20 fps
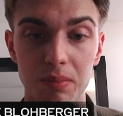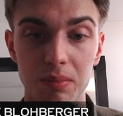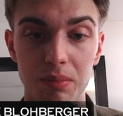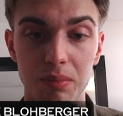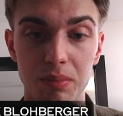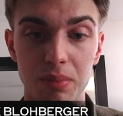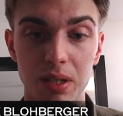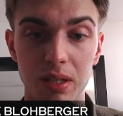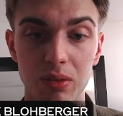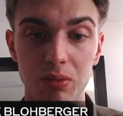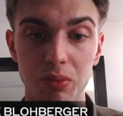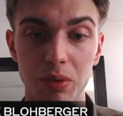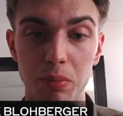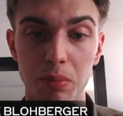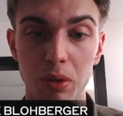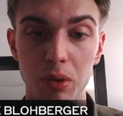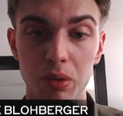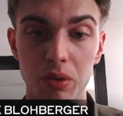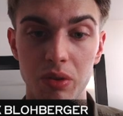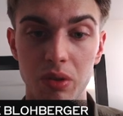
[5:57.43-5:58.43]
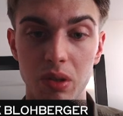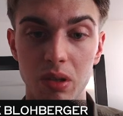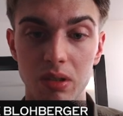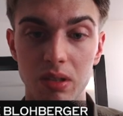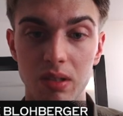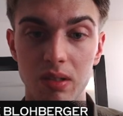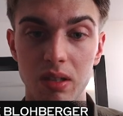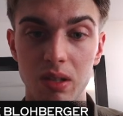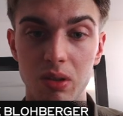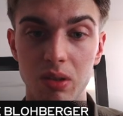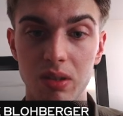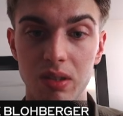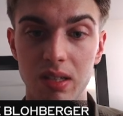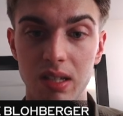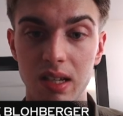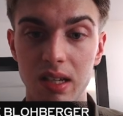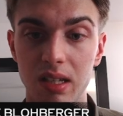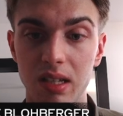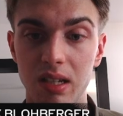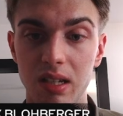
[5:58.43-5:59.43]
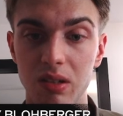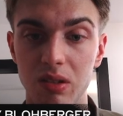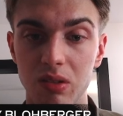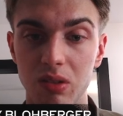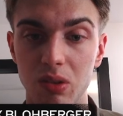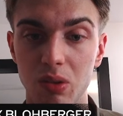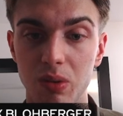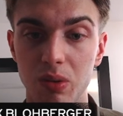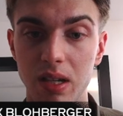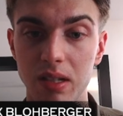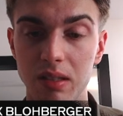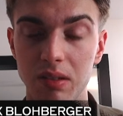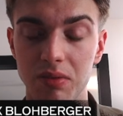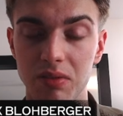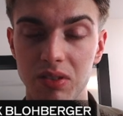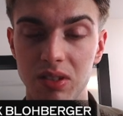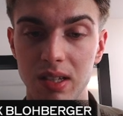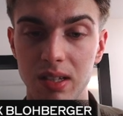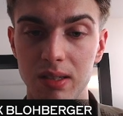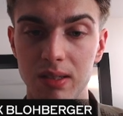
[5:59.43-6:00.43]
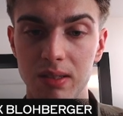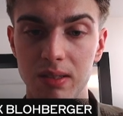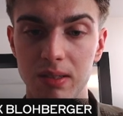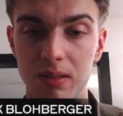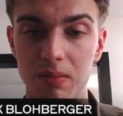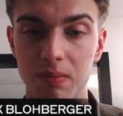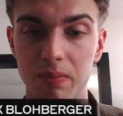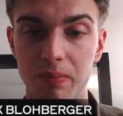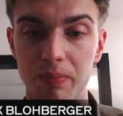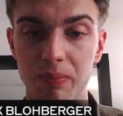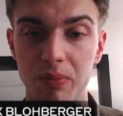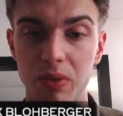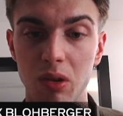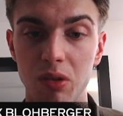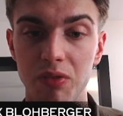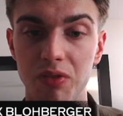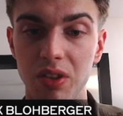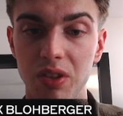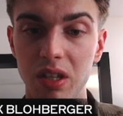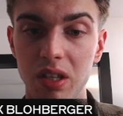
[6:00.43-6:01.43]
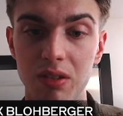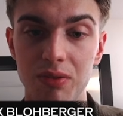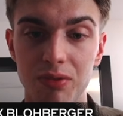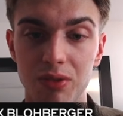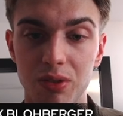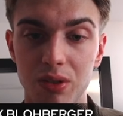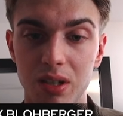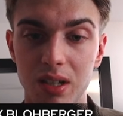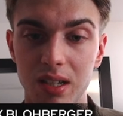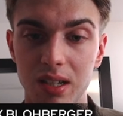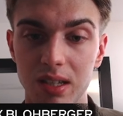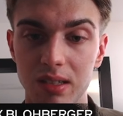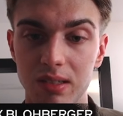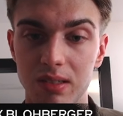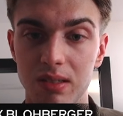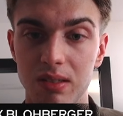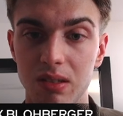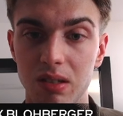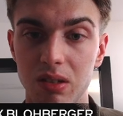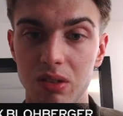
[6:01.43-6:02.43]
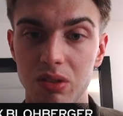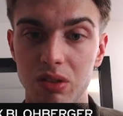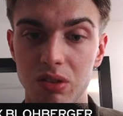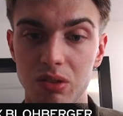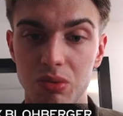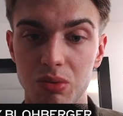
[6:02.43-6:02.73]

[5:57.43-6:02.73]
But we both thought that he can take here and go knight f6. Now if e4, I guess just